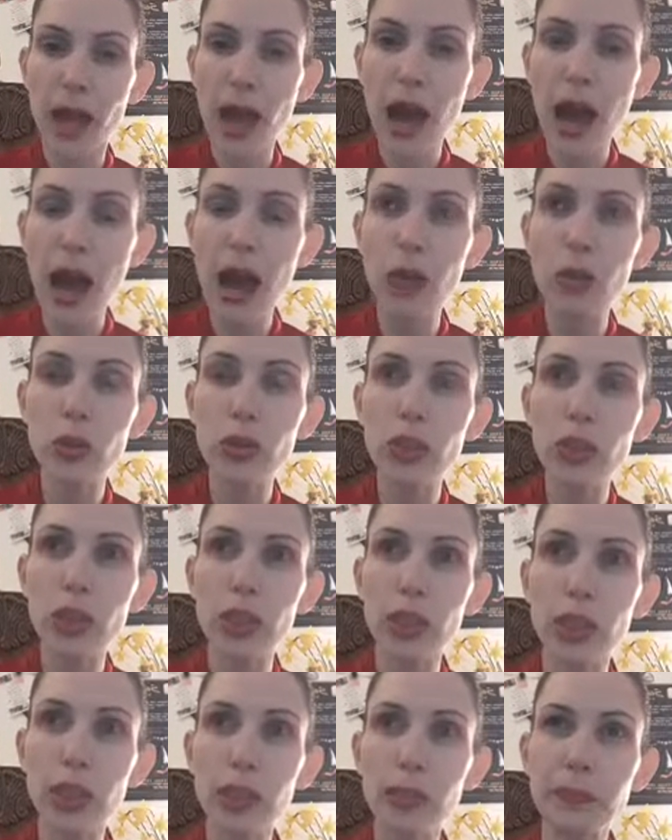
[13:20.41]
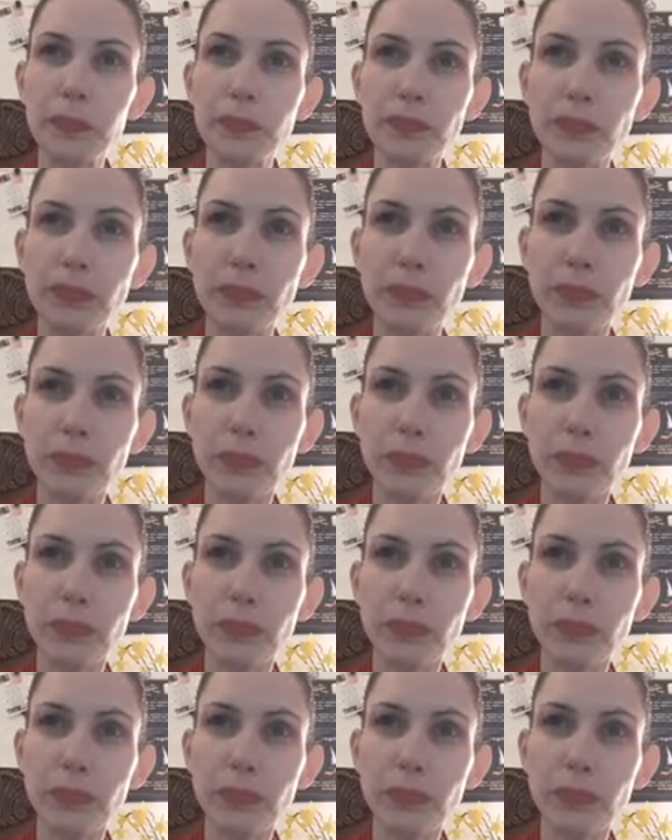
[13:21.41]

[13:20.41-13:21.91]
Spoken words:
how she